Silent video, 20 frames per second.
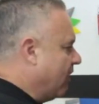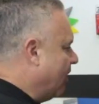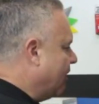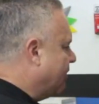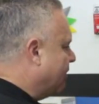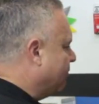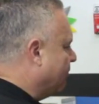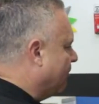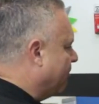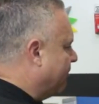I
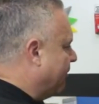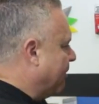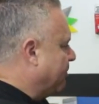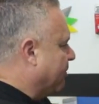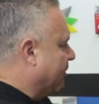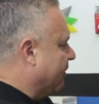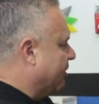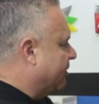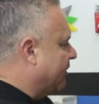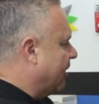just want
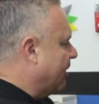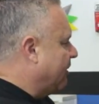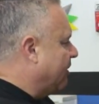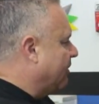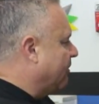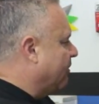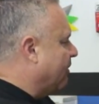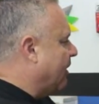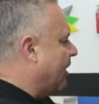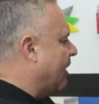people to see
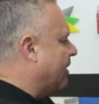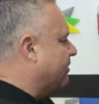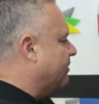what I